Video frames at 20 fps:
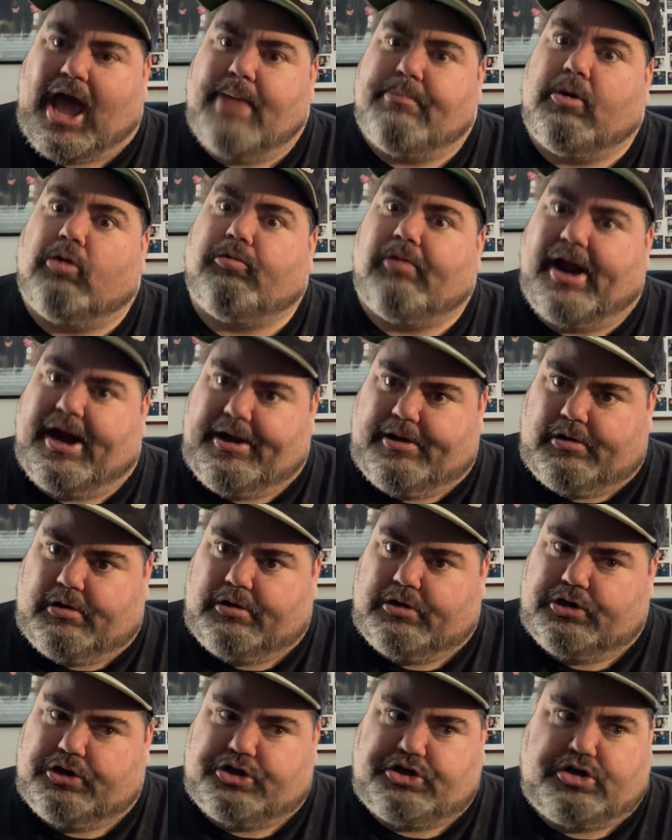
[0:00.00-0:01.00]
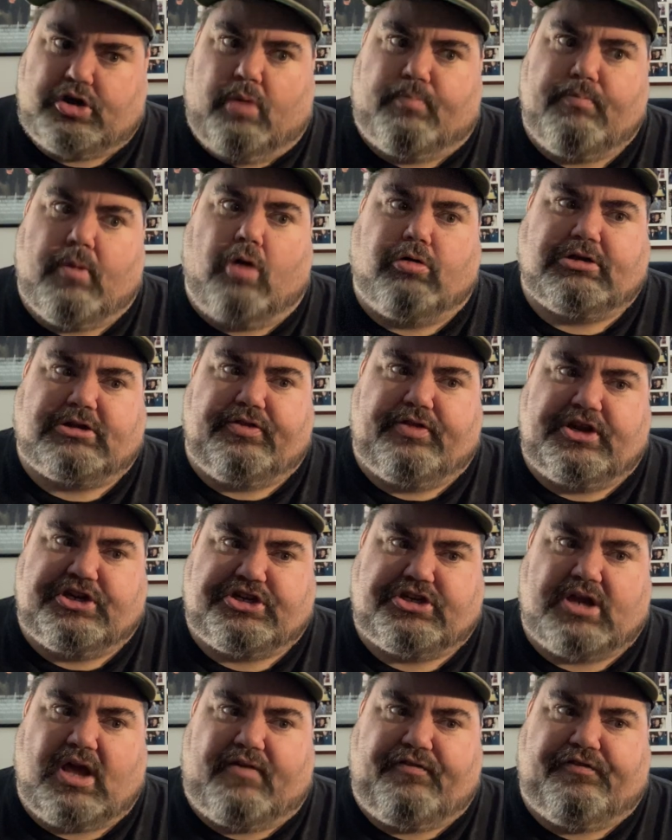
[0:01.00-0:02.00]
a Raider, so most of this
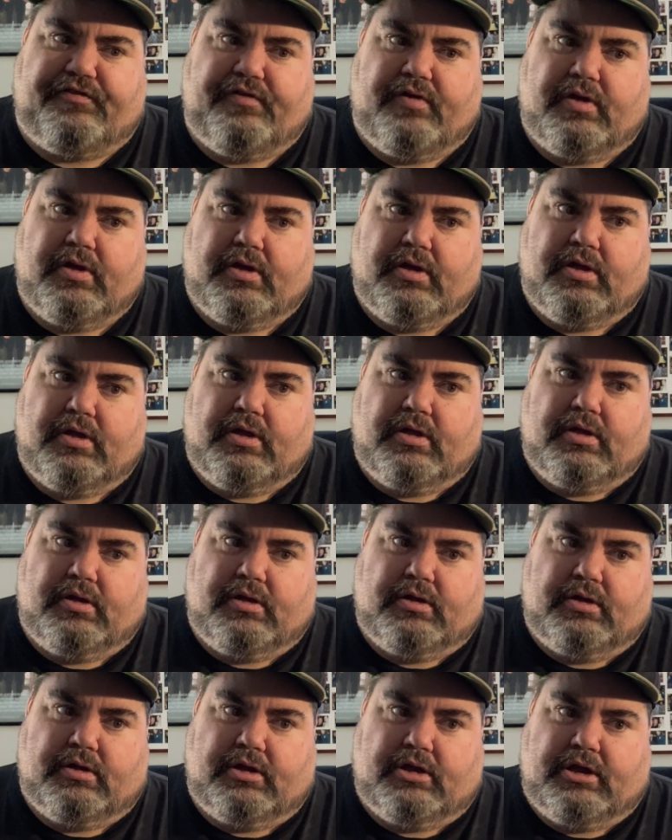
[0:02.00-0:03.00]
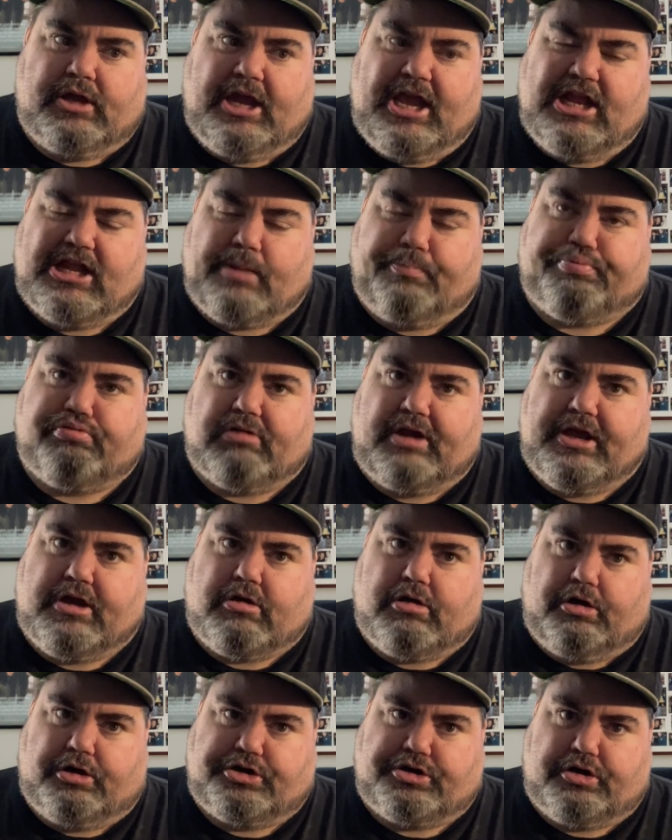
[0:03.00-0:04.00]
stuff is a
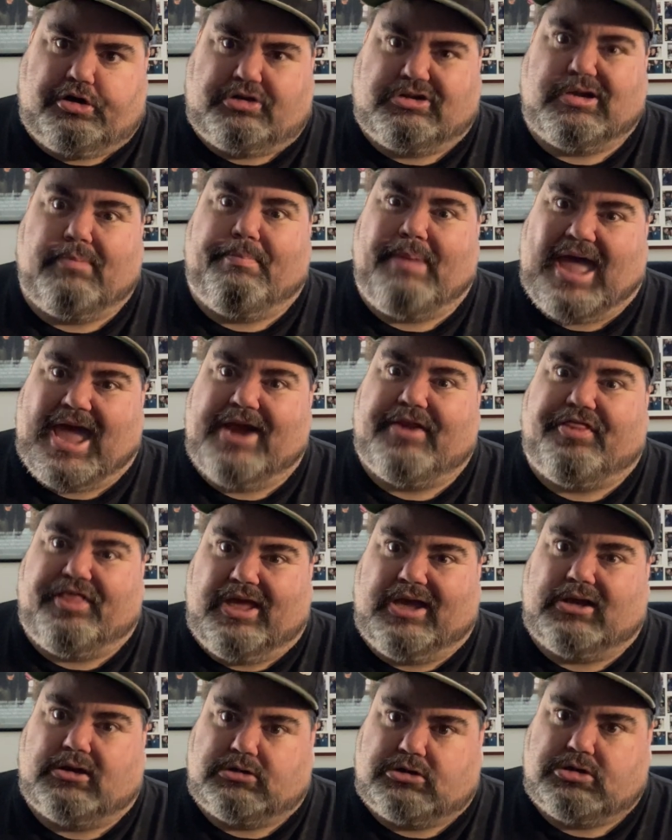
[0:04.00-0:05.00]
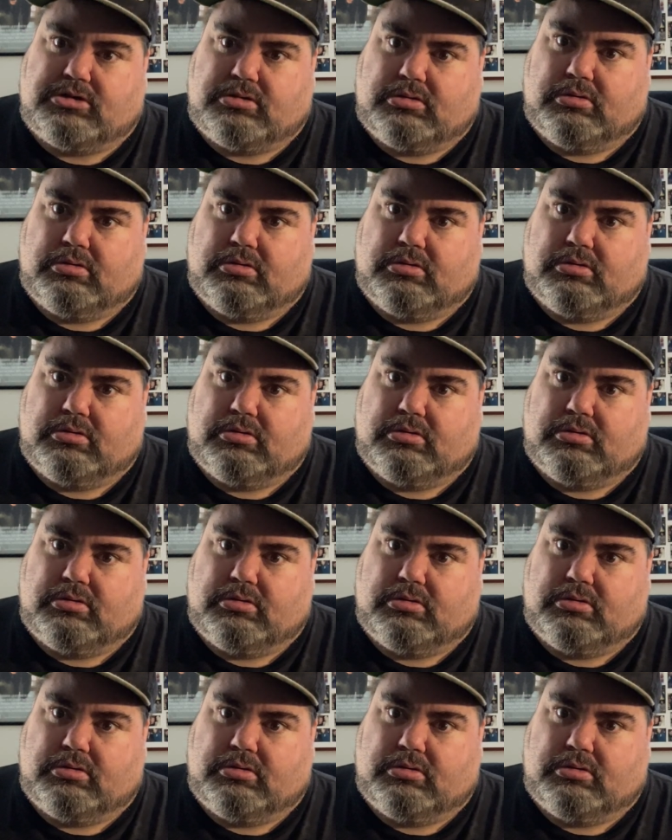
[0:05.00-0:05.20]
precursor to bad things.